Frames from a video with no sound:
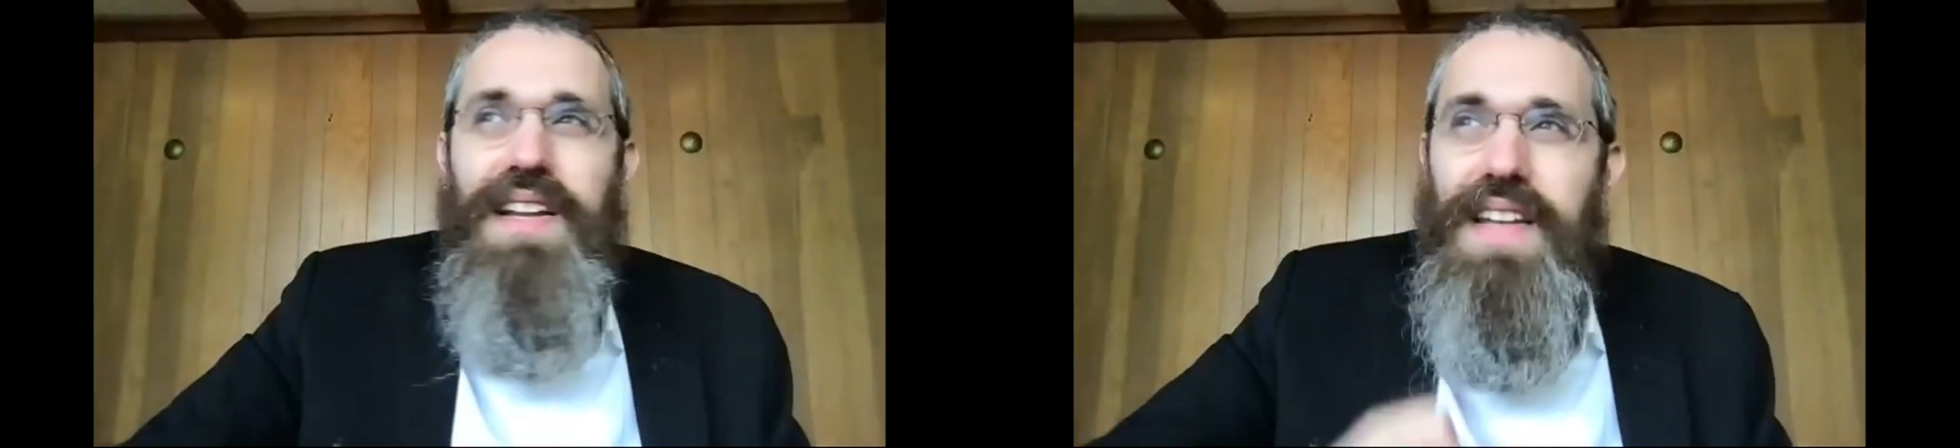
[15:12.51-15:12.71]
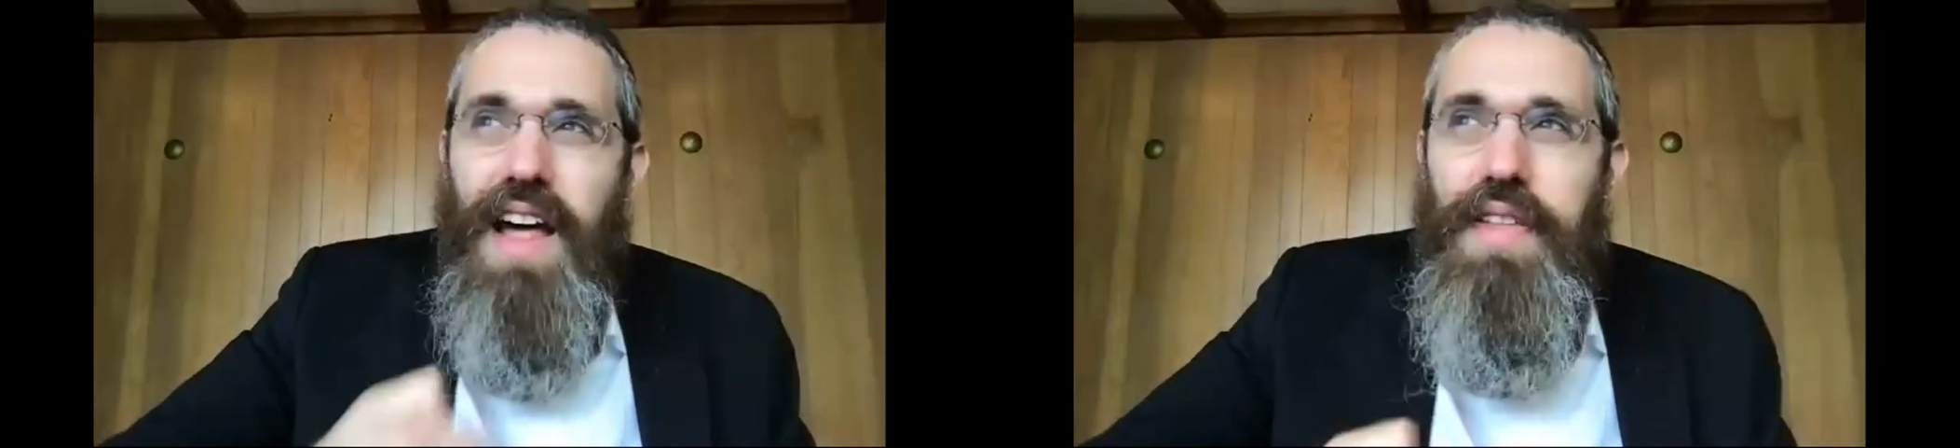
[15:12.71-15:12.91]

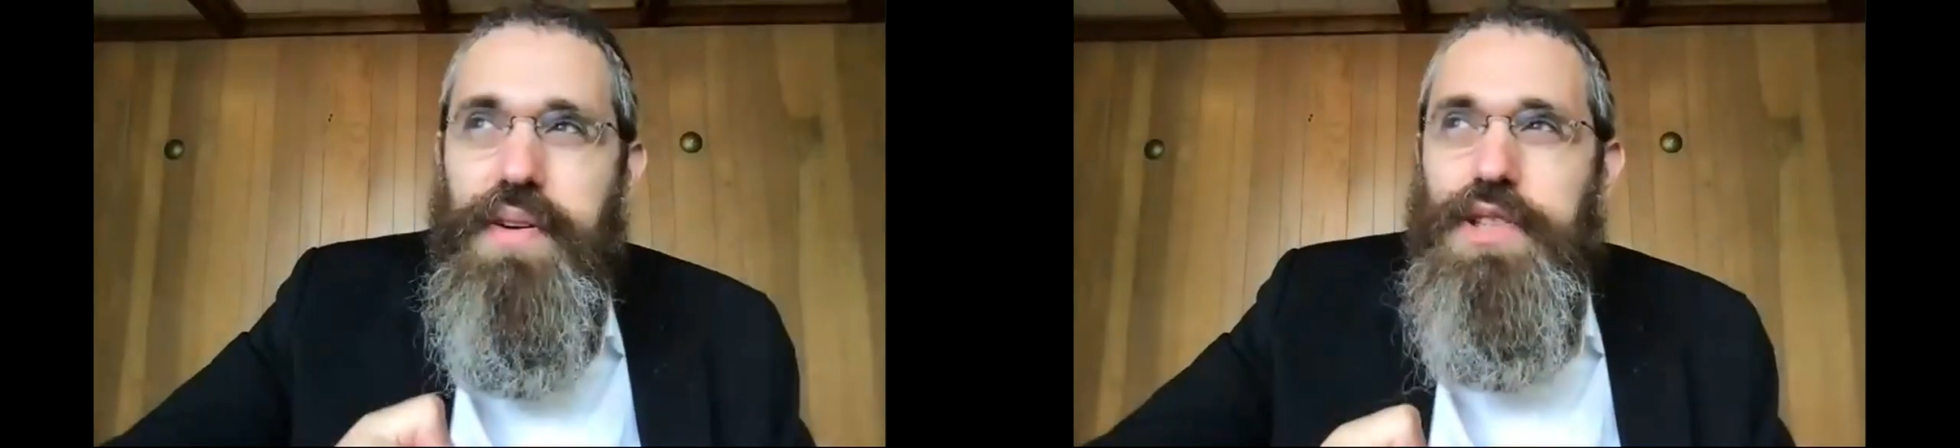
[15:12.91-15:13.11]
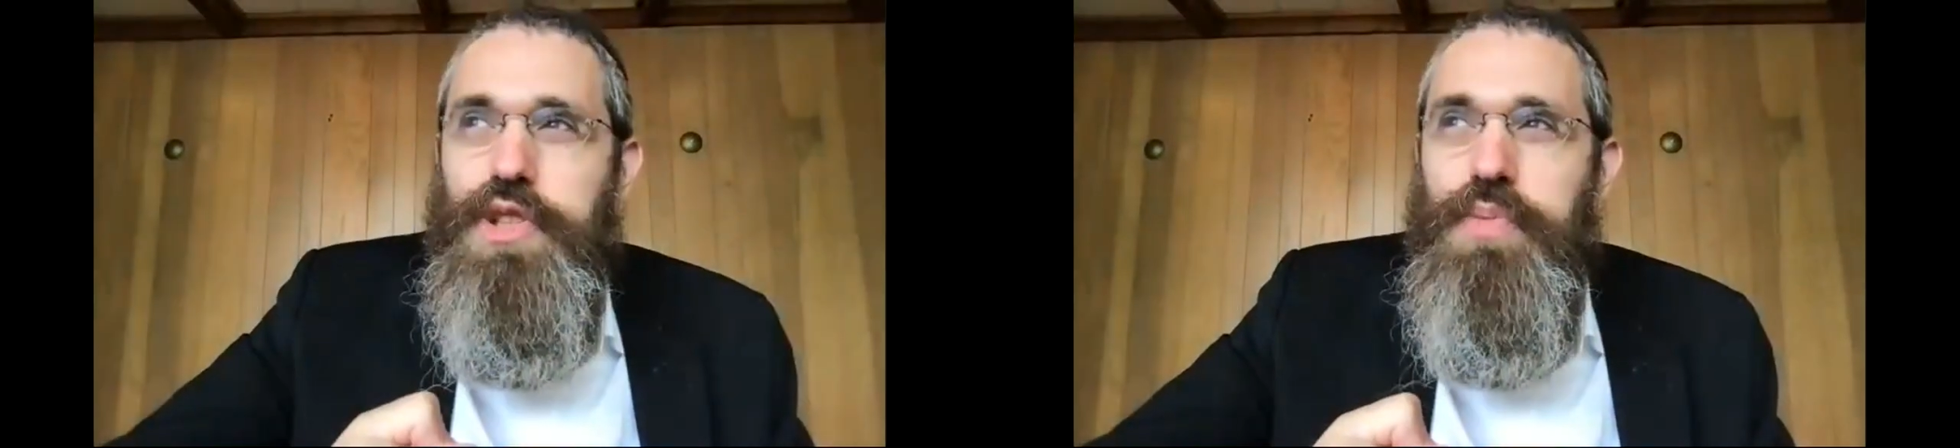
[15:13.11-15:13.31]
Now the
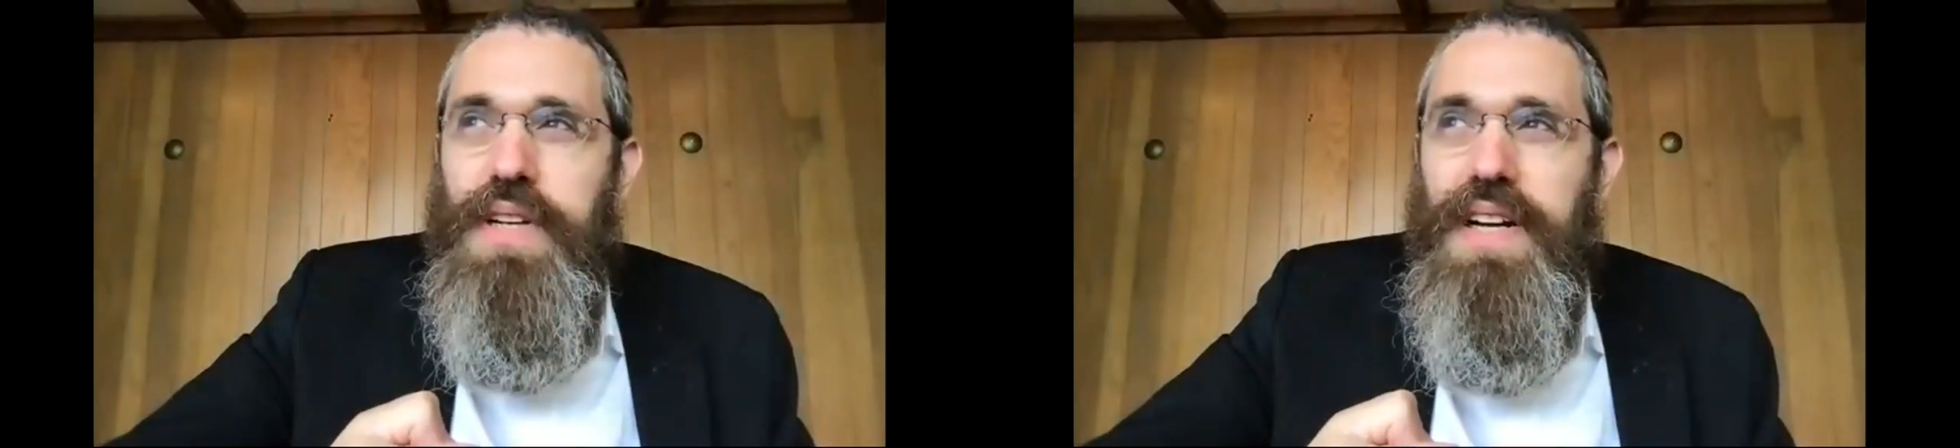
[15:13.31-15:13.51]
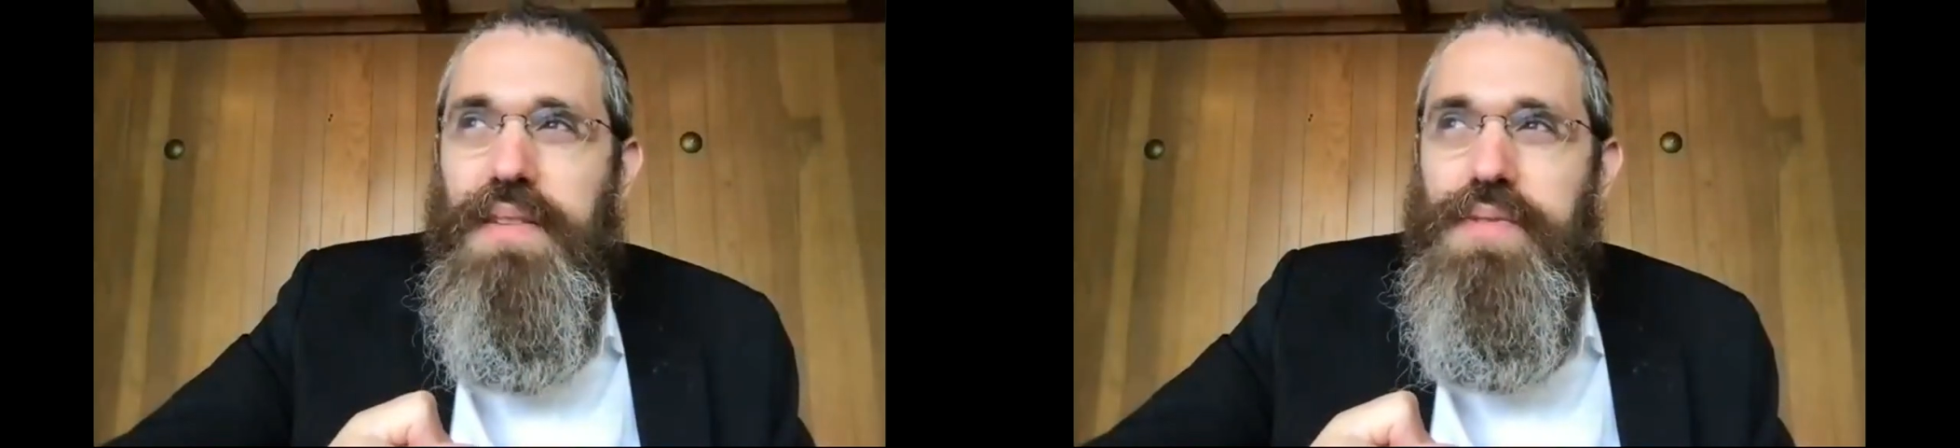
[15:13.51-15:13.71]
question
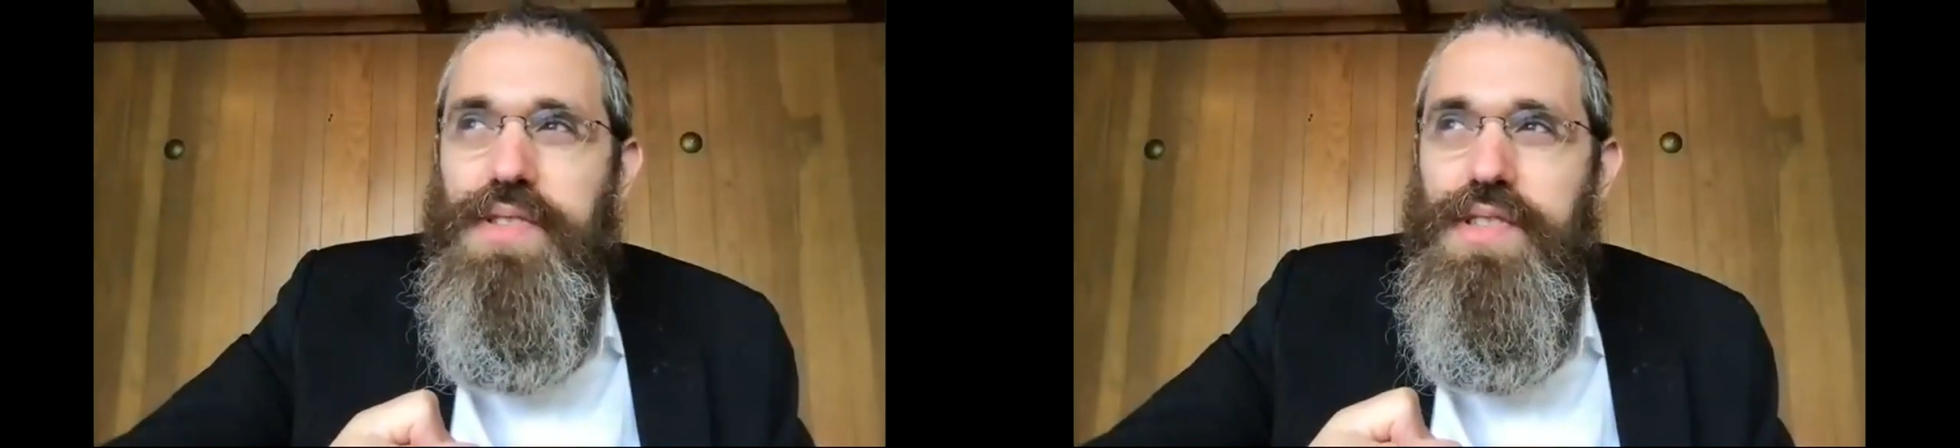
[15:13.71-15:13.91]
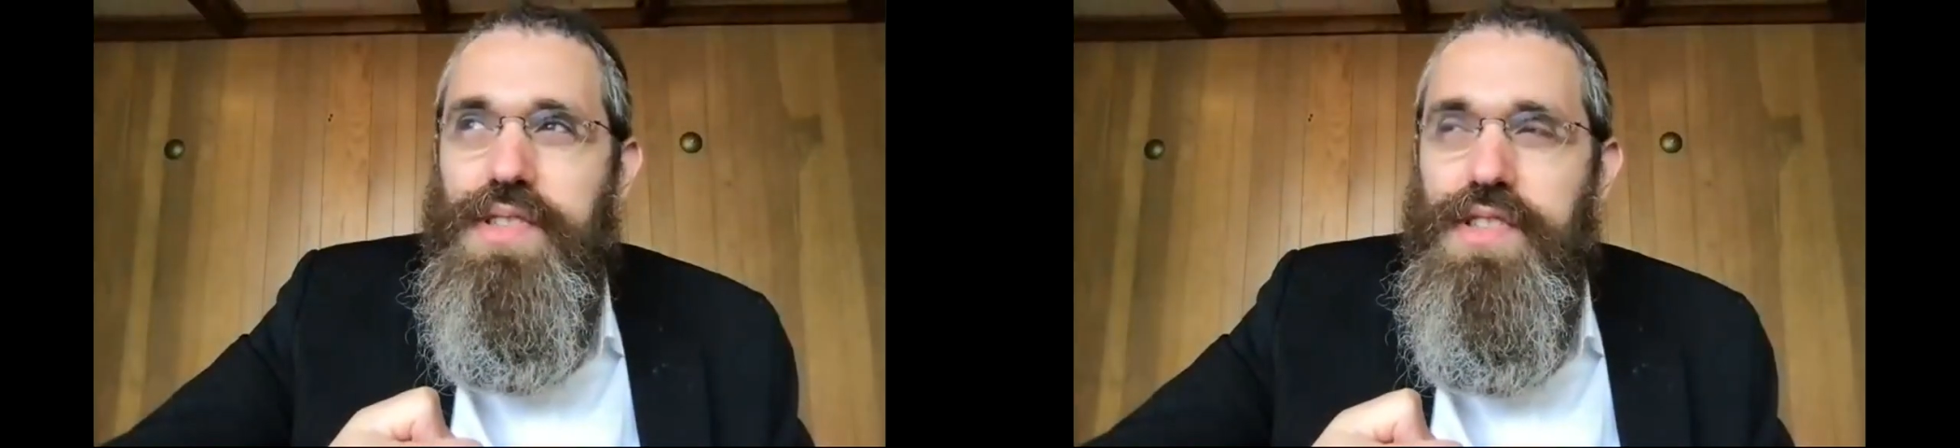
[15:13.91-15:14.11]

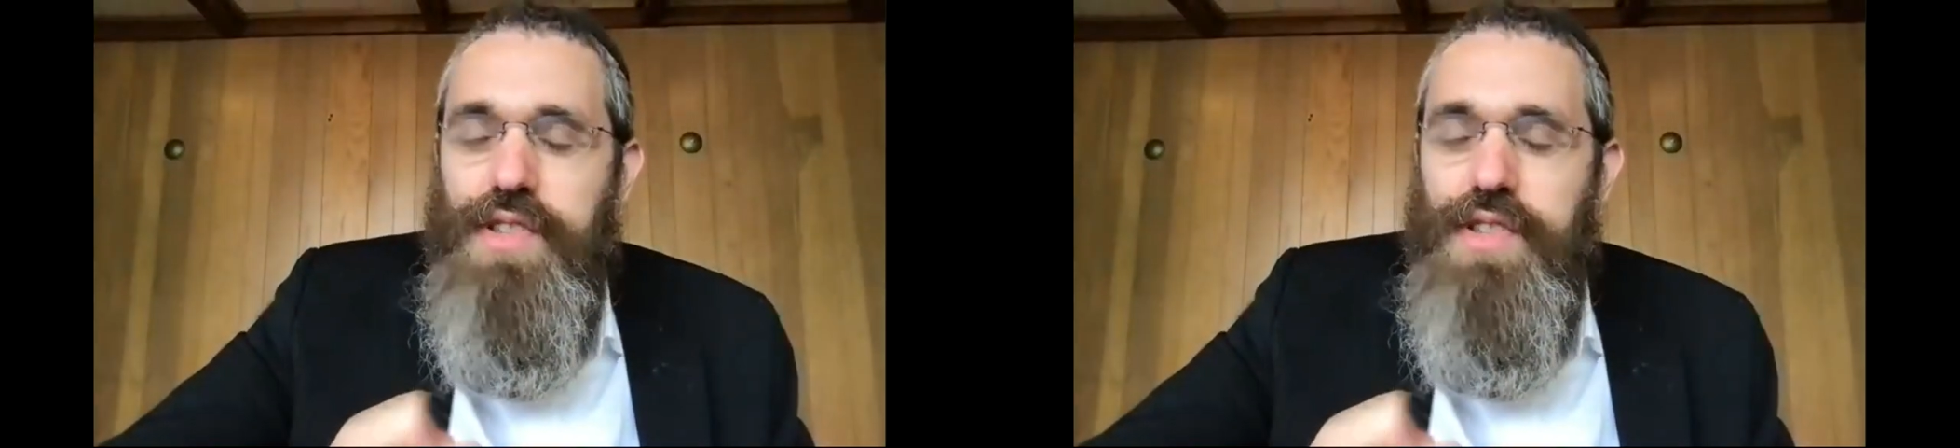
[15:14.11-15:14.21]
becomes,